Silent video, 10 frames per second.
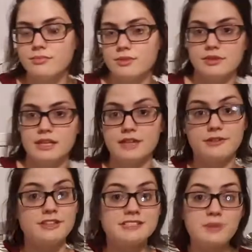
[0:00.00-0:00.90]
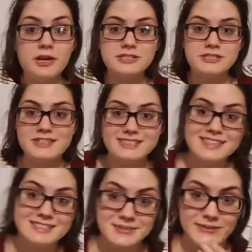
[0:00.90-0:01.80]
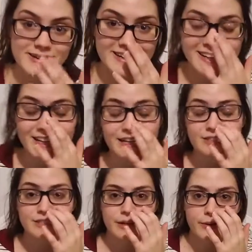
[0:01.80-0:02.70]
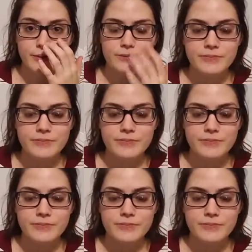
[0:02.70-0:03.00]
either this works or this doesn't work. So